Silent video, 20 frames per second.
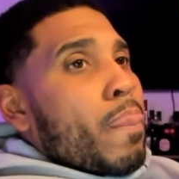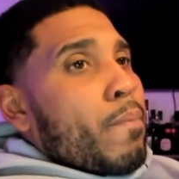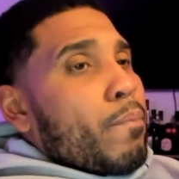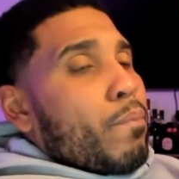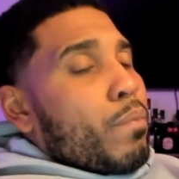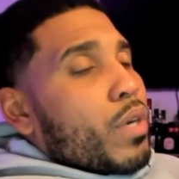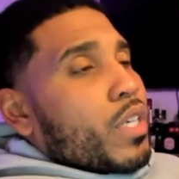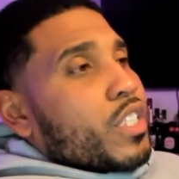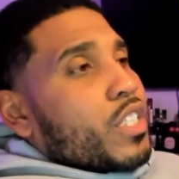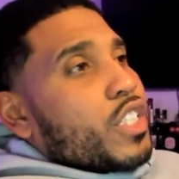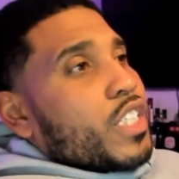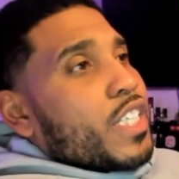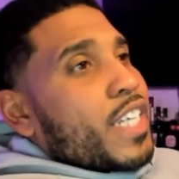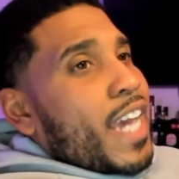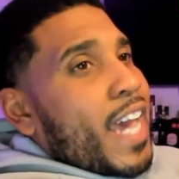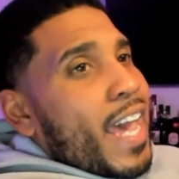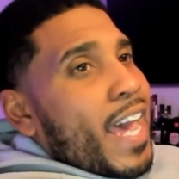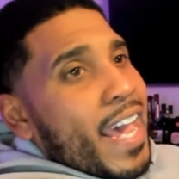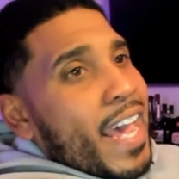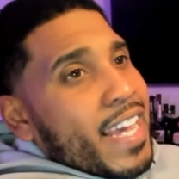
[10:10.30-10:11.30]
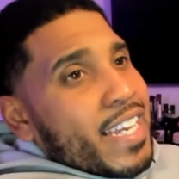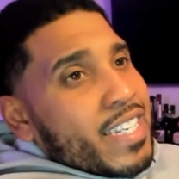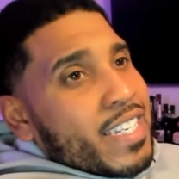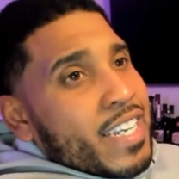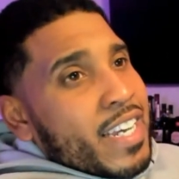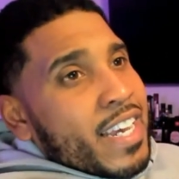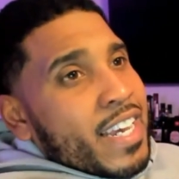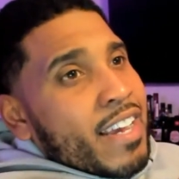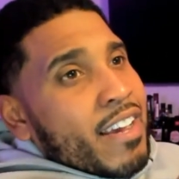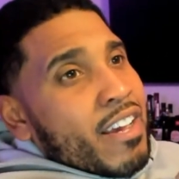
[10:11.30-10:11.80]
but she
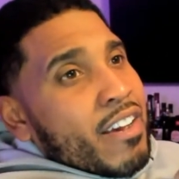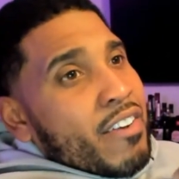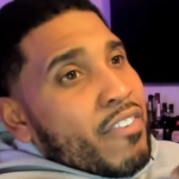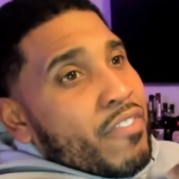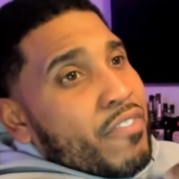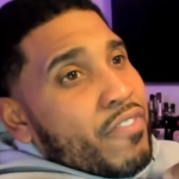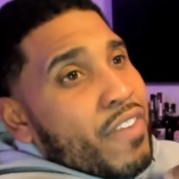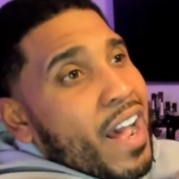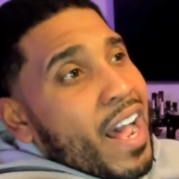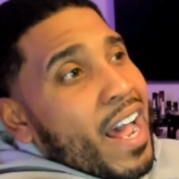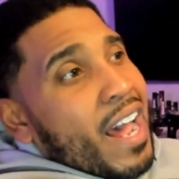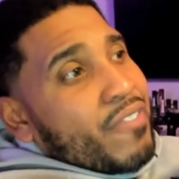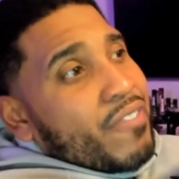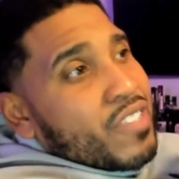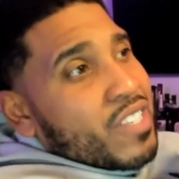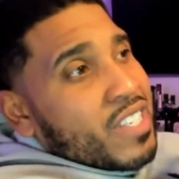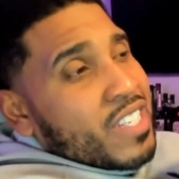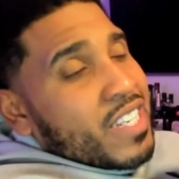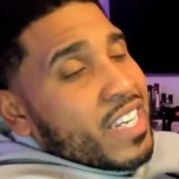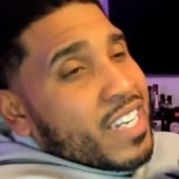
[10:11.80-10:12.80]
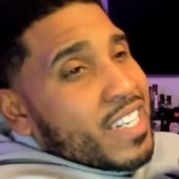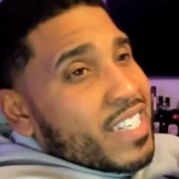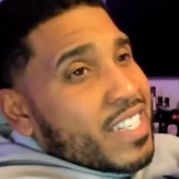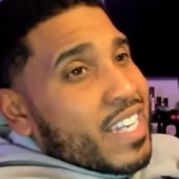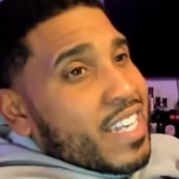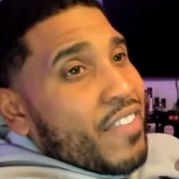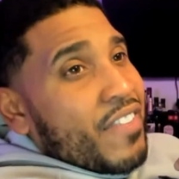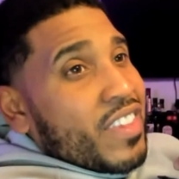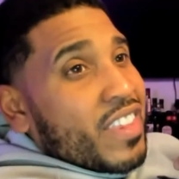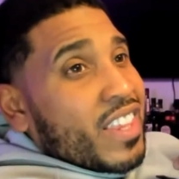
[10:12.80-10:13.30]
has 5, 6,
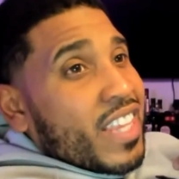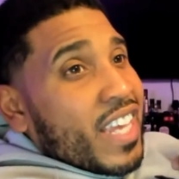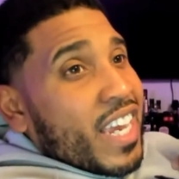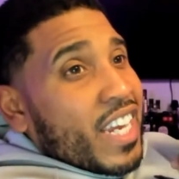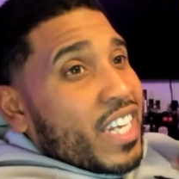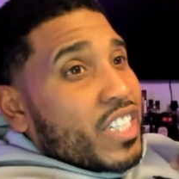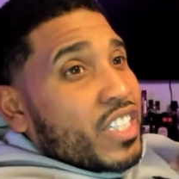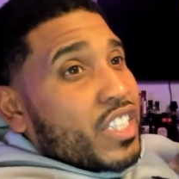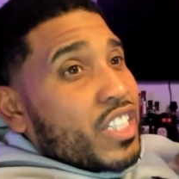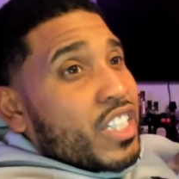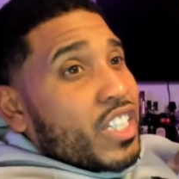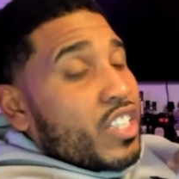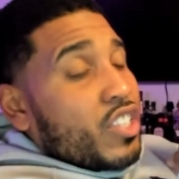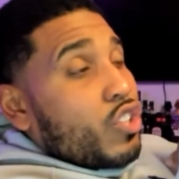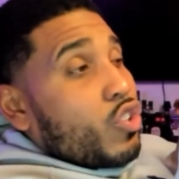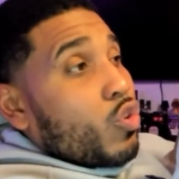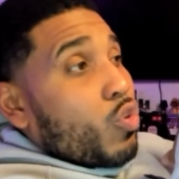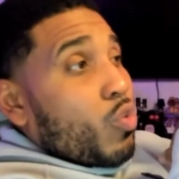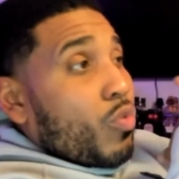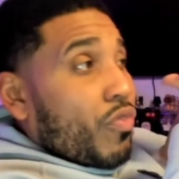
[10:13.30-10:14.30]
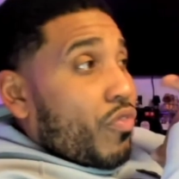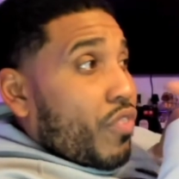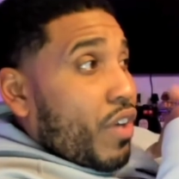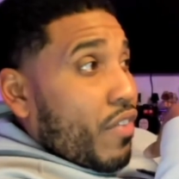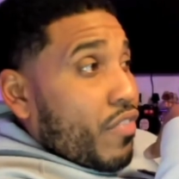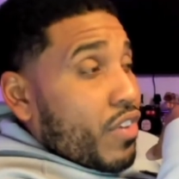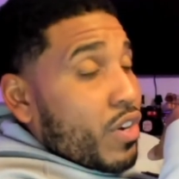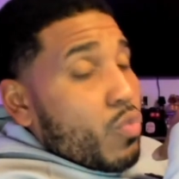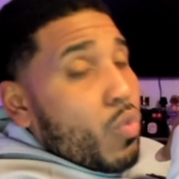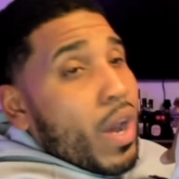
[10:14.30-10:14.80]
7 things she do
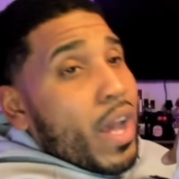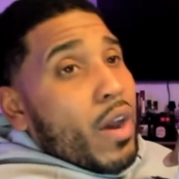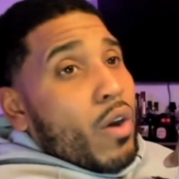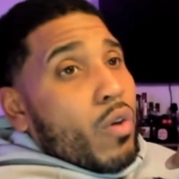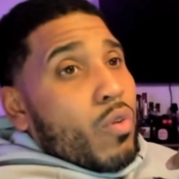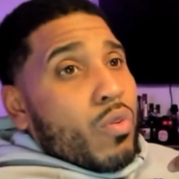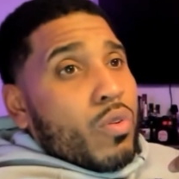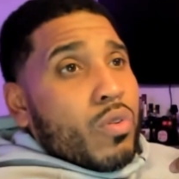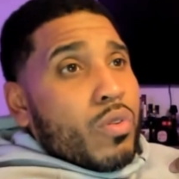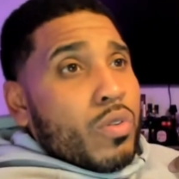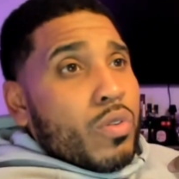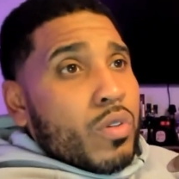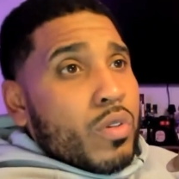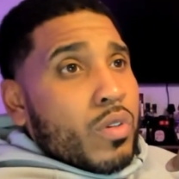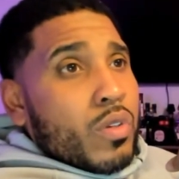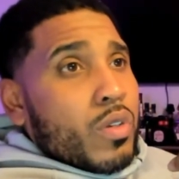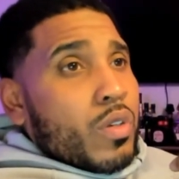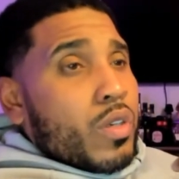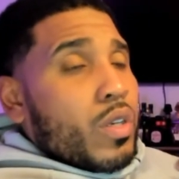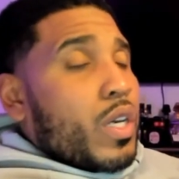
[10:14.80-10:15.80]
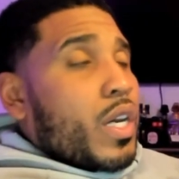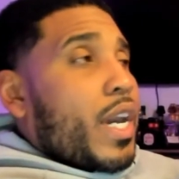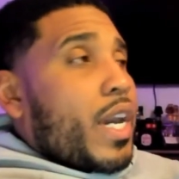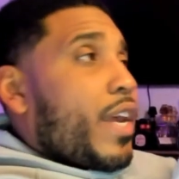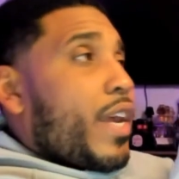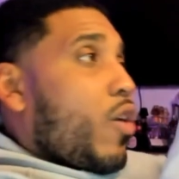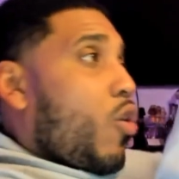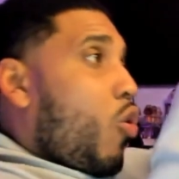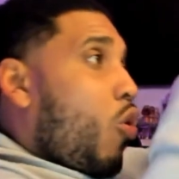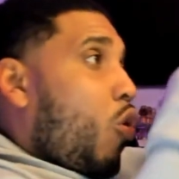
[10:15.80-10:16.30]
very well, and
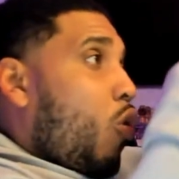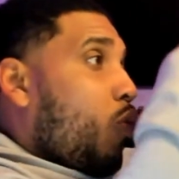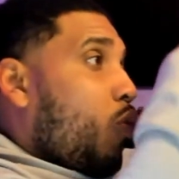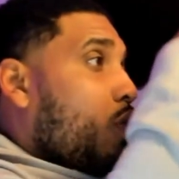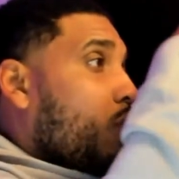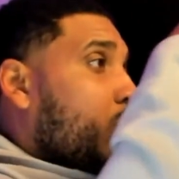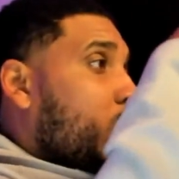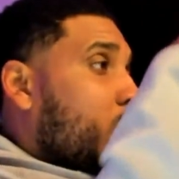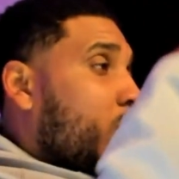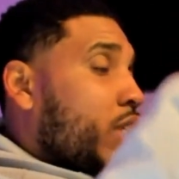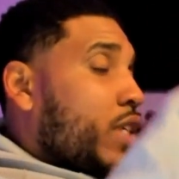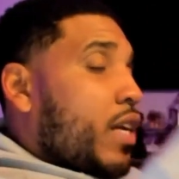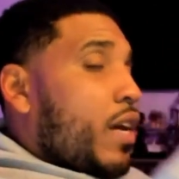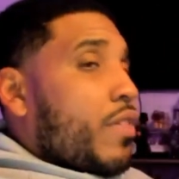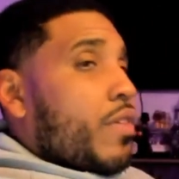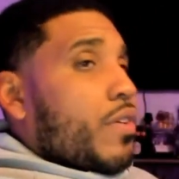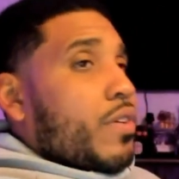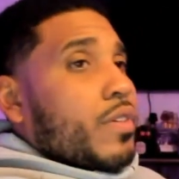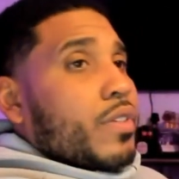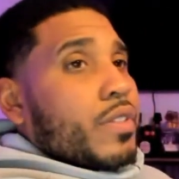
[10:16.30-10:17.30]
it all works together.